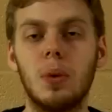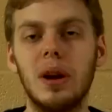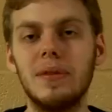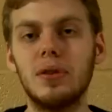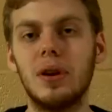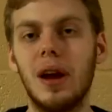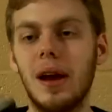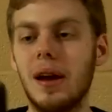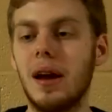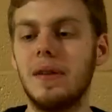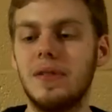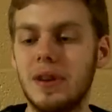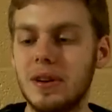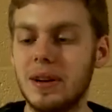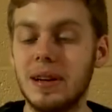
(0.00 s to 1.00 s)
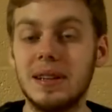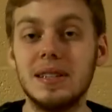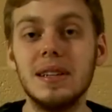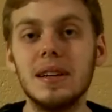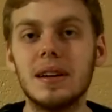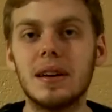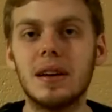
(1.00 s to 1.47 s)
Whenever I have an
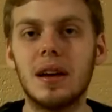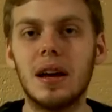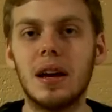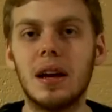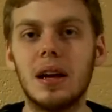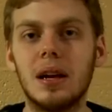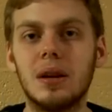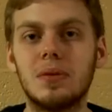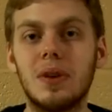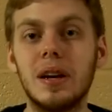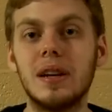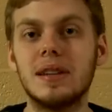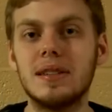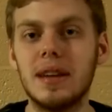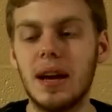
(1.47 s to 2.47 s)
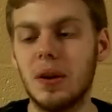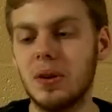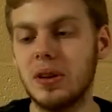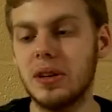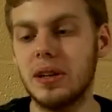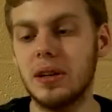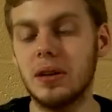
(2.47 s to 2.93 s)
idea, I write it
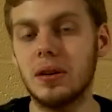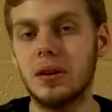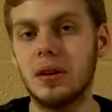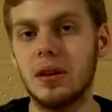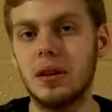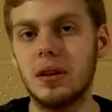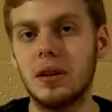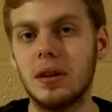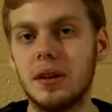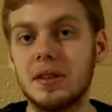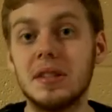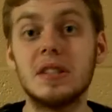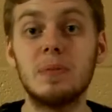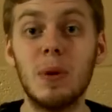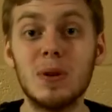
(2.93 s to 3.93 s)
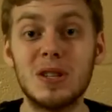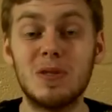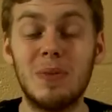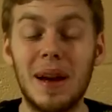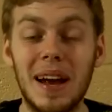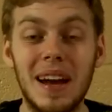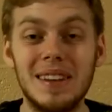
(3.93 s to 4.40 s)
down in here. Since
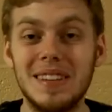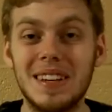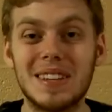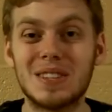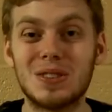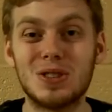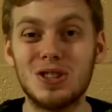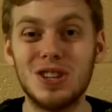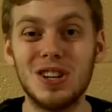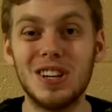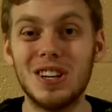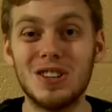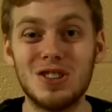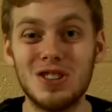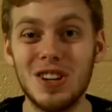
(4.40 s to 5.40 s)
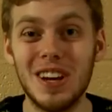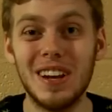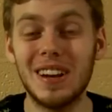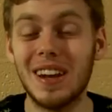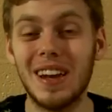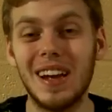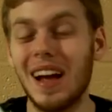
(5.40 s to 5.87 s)
most of my ideas are shitty
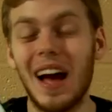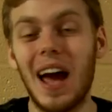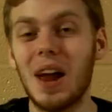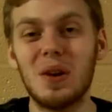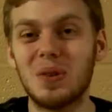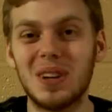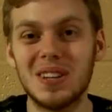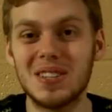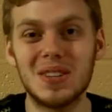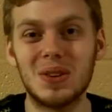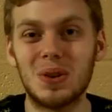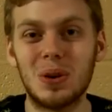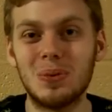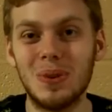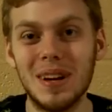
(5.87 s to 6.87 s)
shit, I don't consider it